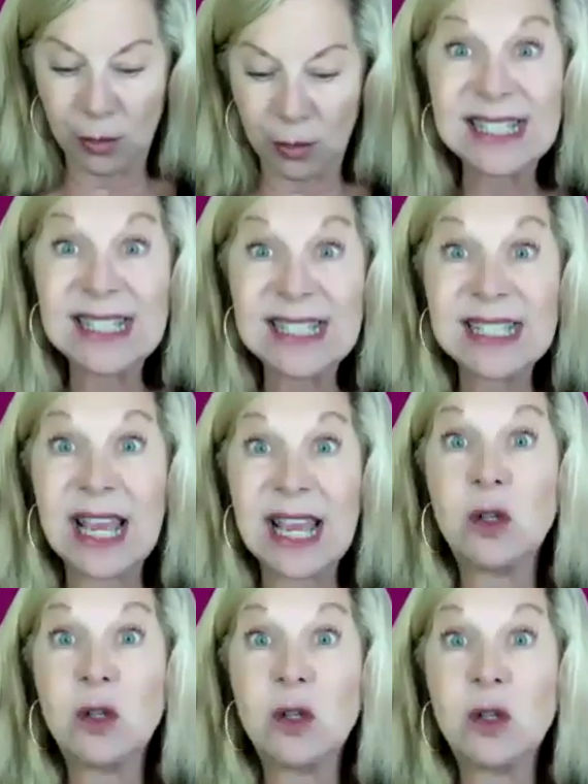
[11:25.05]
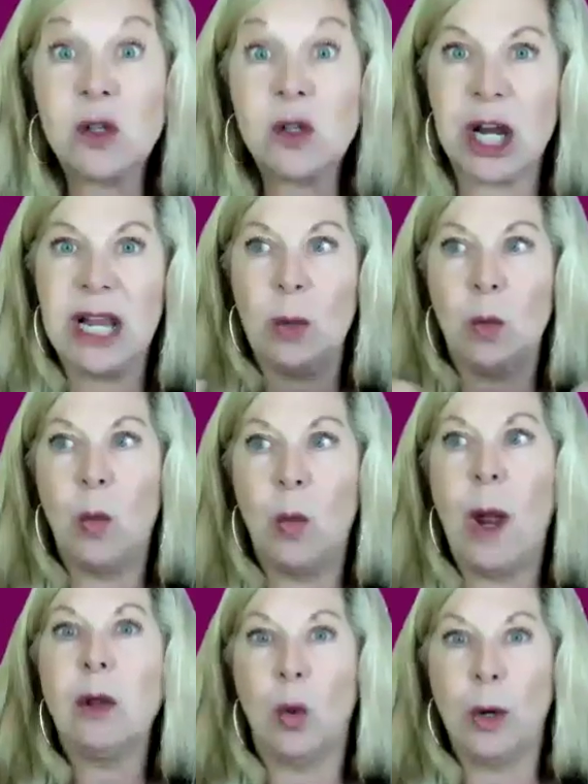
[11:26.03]
That's a sales and
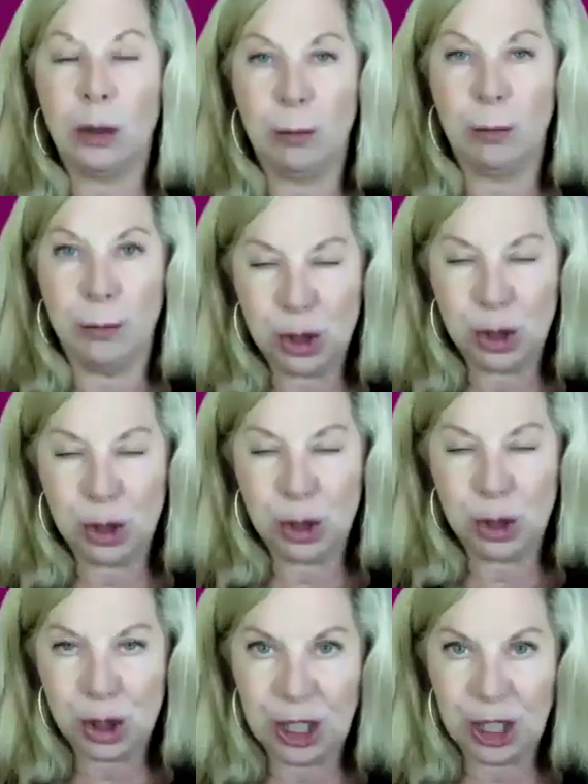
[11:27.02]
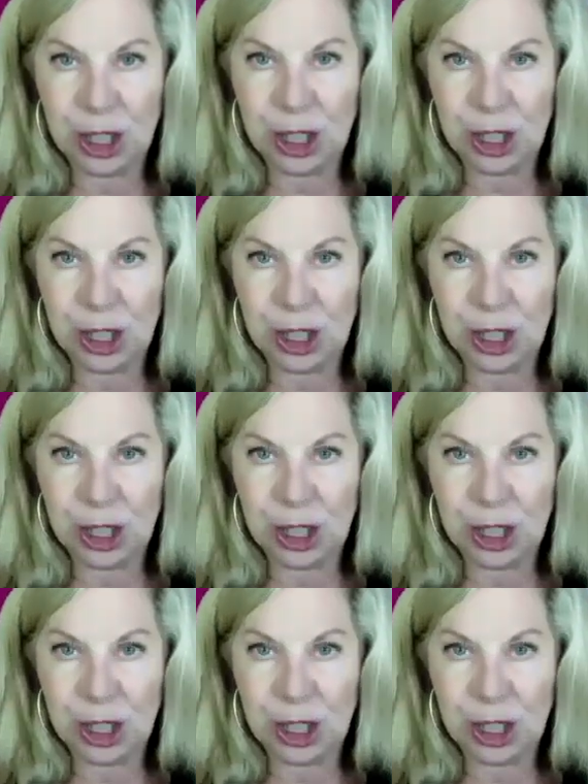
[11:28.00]
marketing well oiled machine.